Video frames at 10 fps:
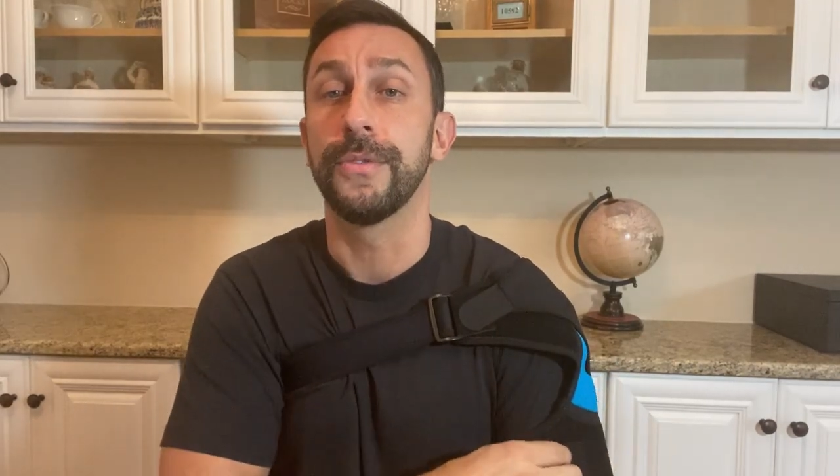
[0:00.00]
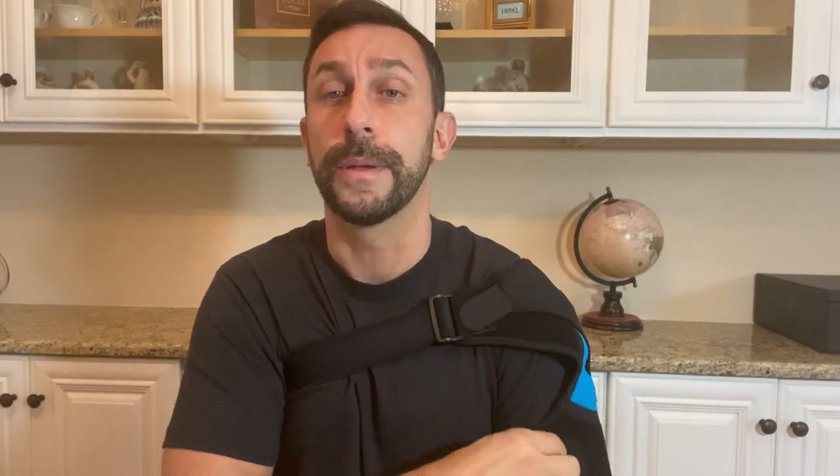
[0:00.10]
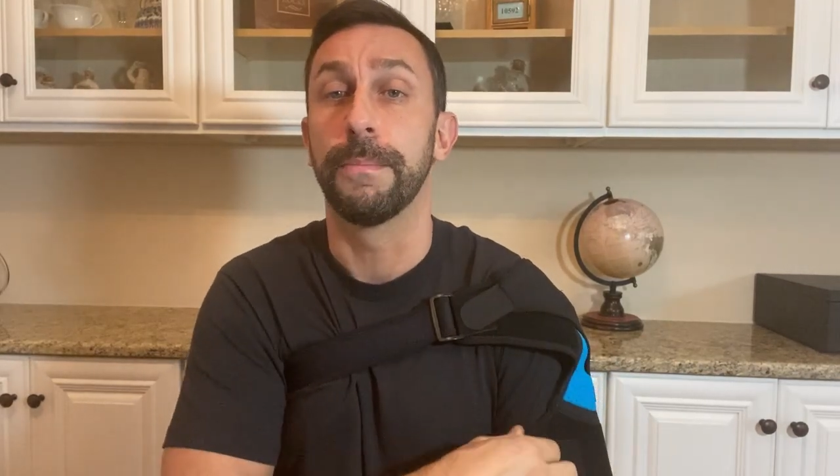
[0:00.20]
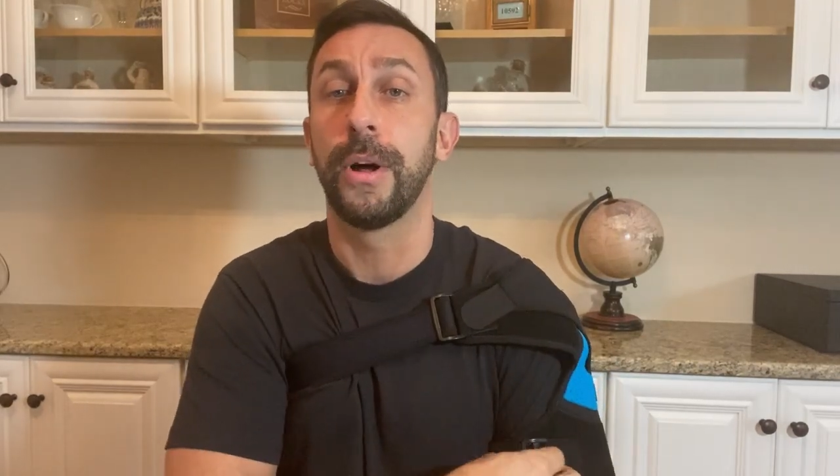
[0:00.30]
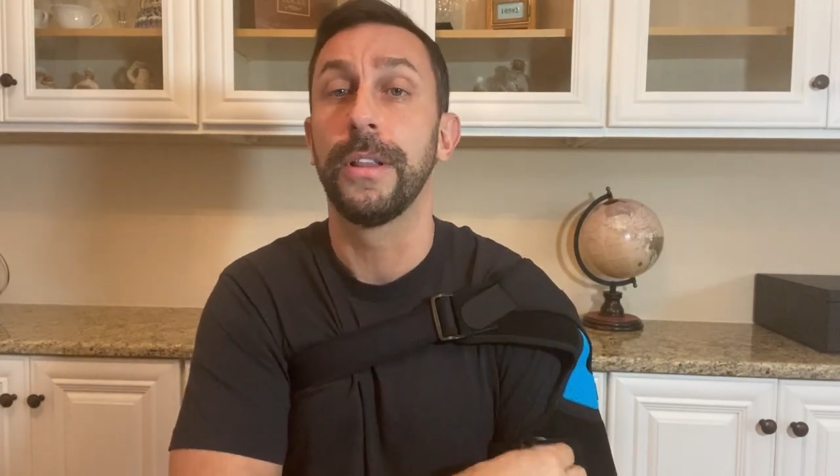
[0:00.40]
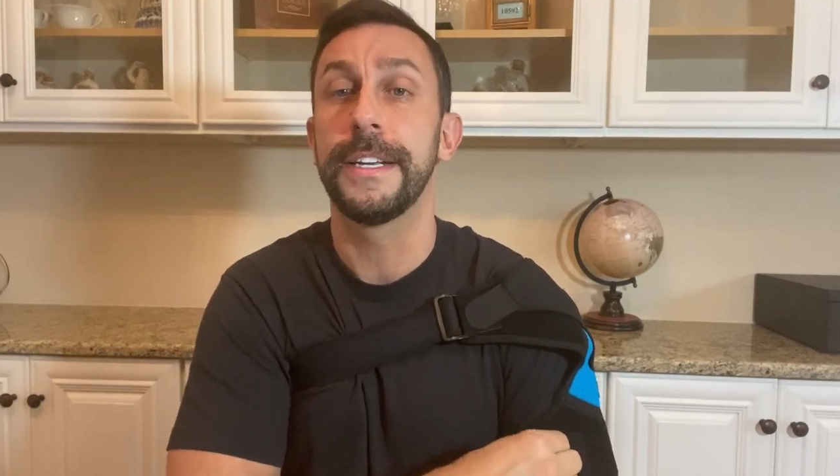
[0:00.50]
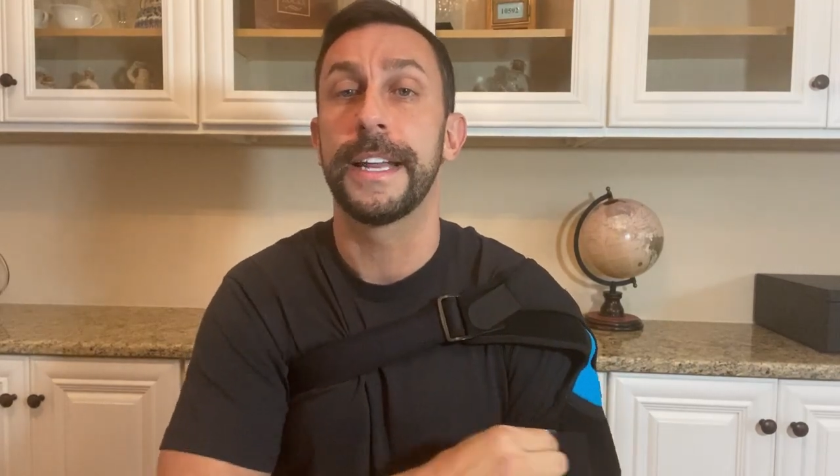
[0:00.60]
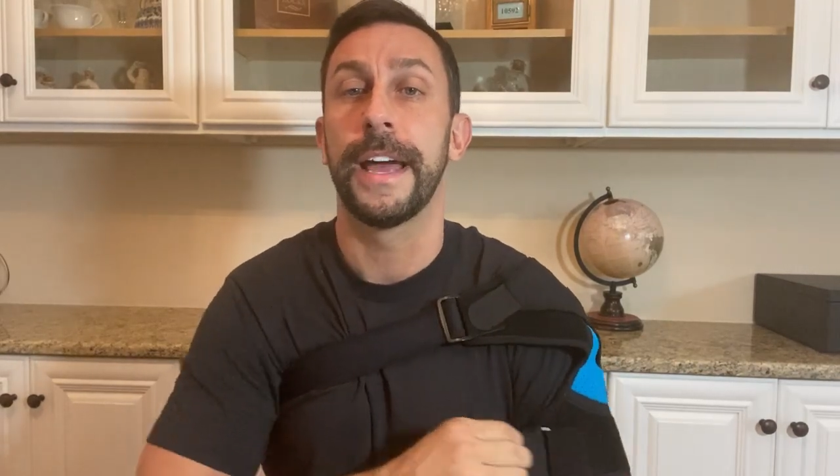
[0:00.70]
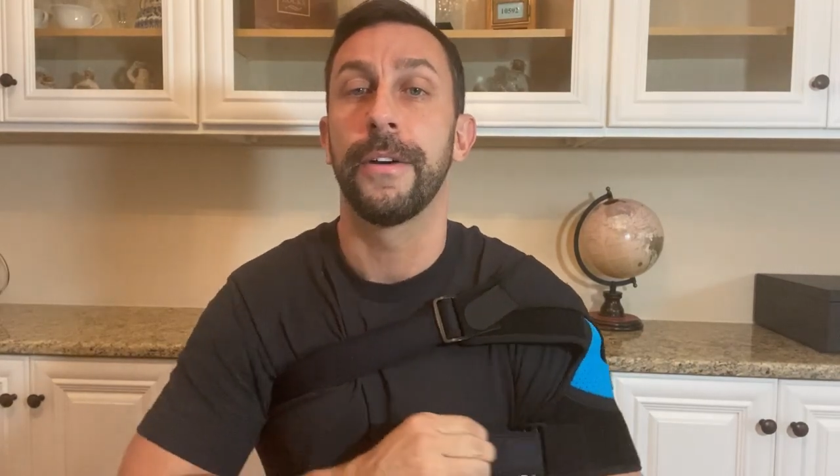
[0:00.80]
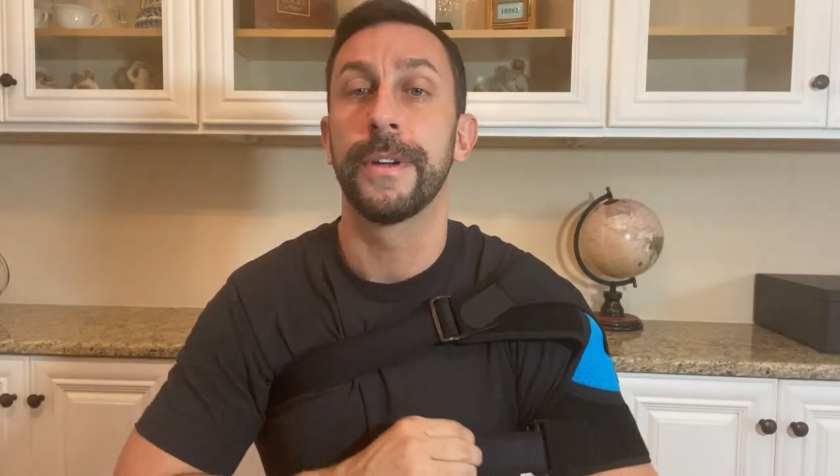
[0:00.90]
You can pull it
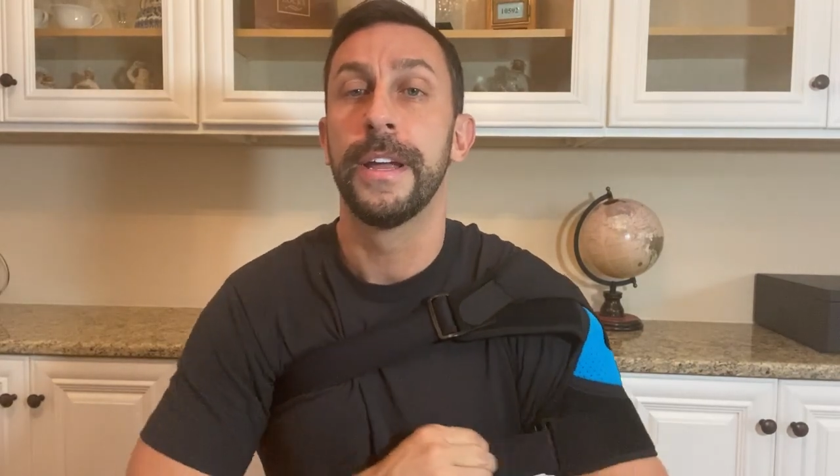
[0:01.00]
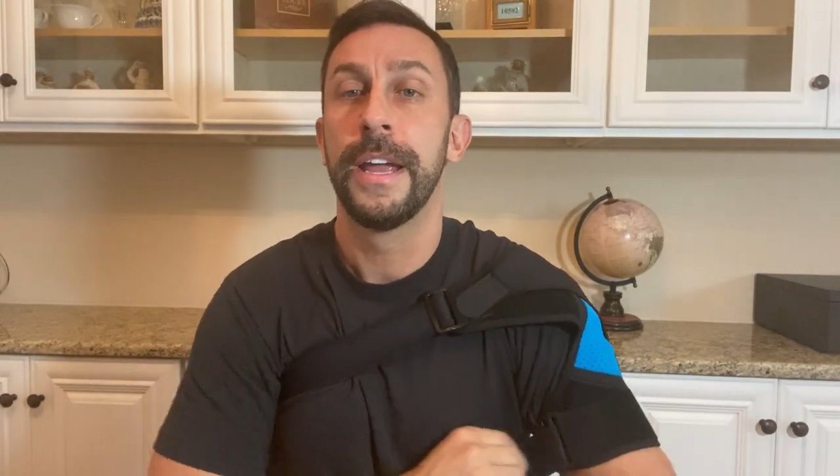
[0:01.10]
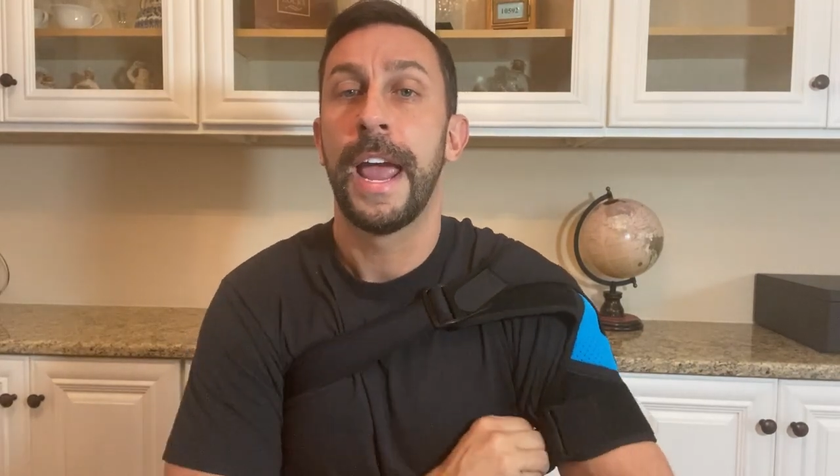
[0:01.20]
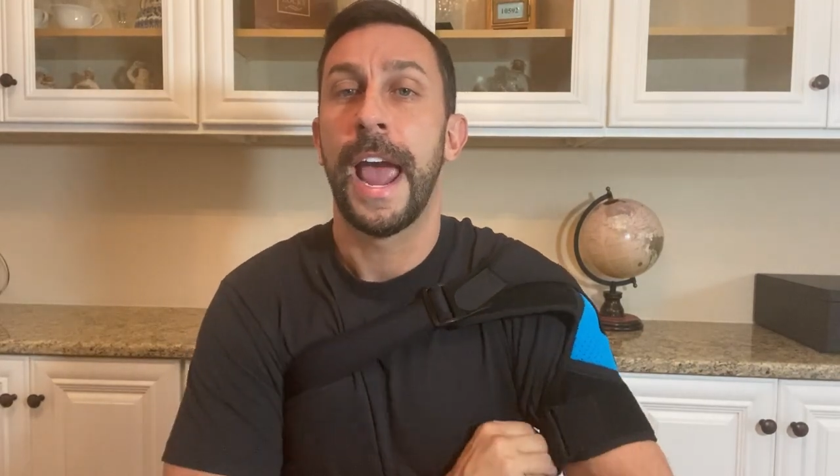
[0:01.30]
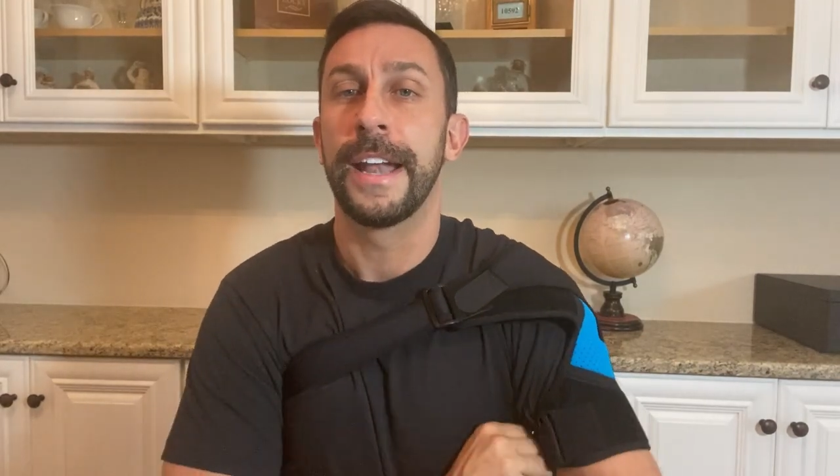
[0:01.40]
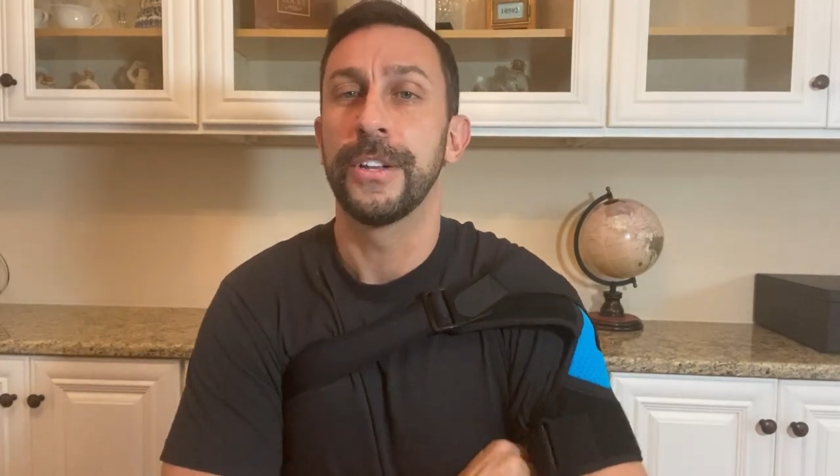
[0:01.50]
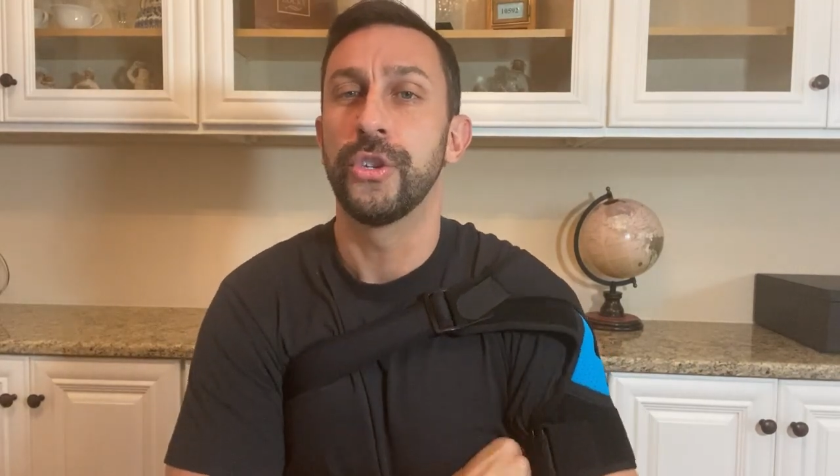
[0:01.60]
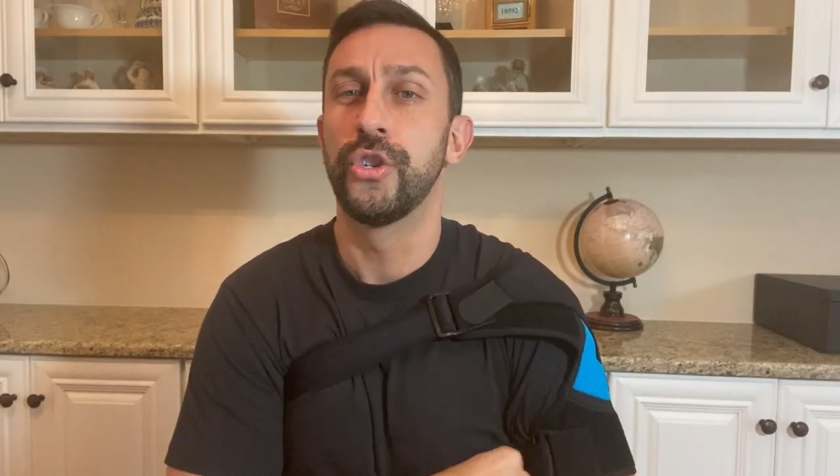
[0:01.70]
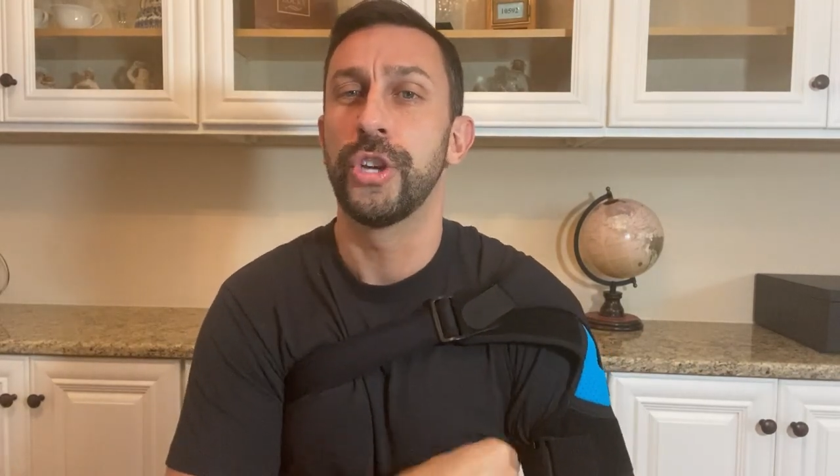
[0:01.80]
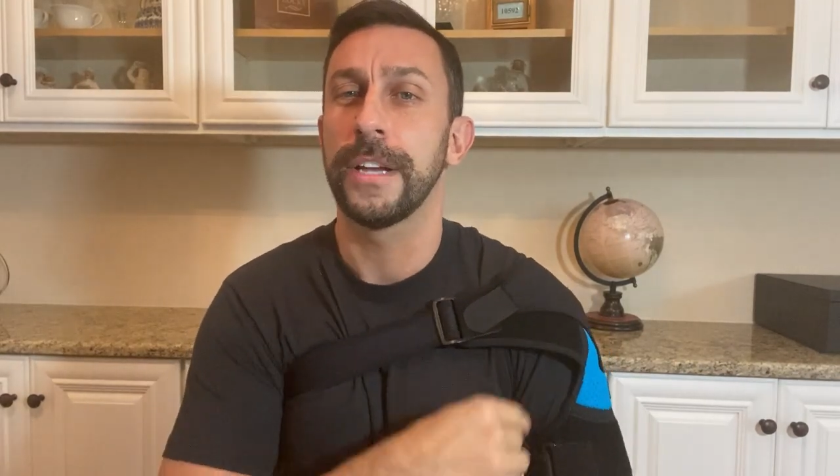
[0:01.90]
down and
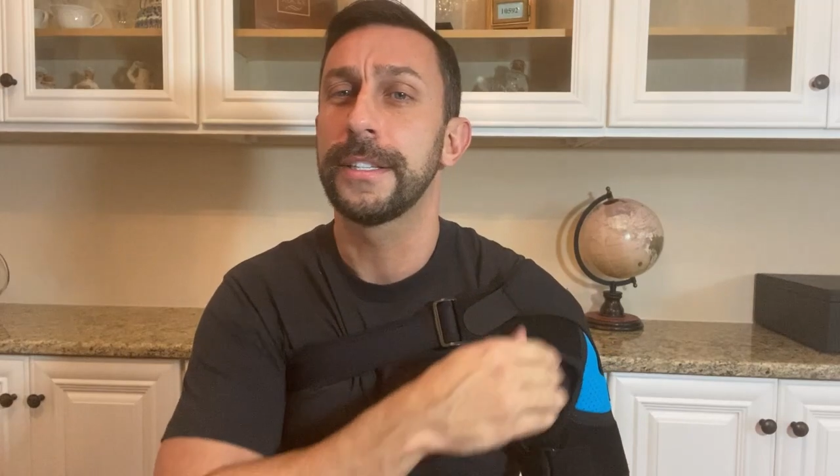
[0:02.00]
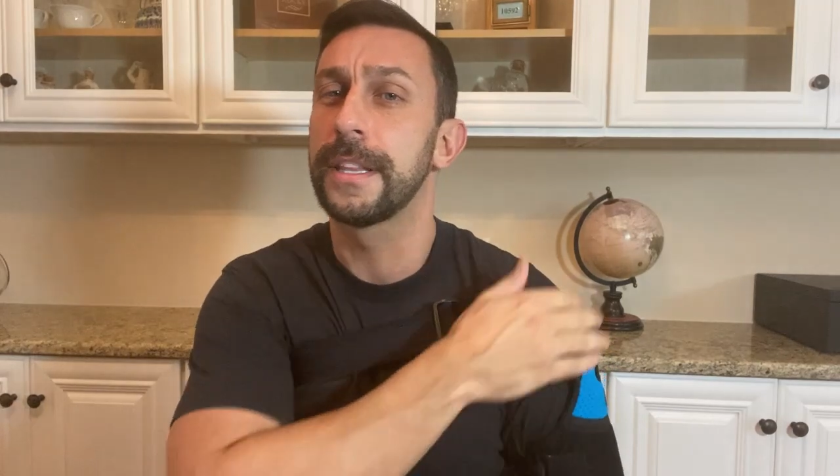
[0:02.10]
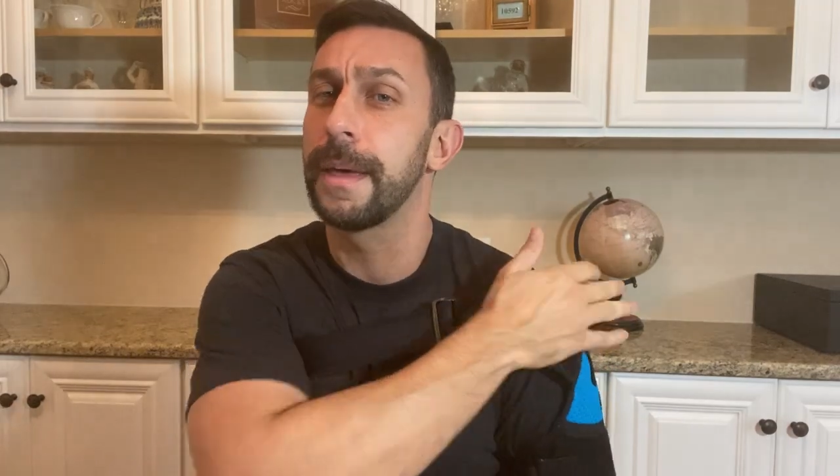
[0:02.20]
adjust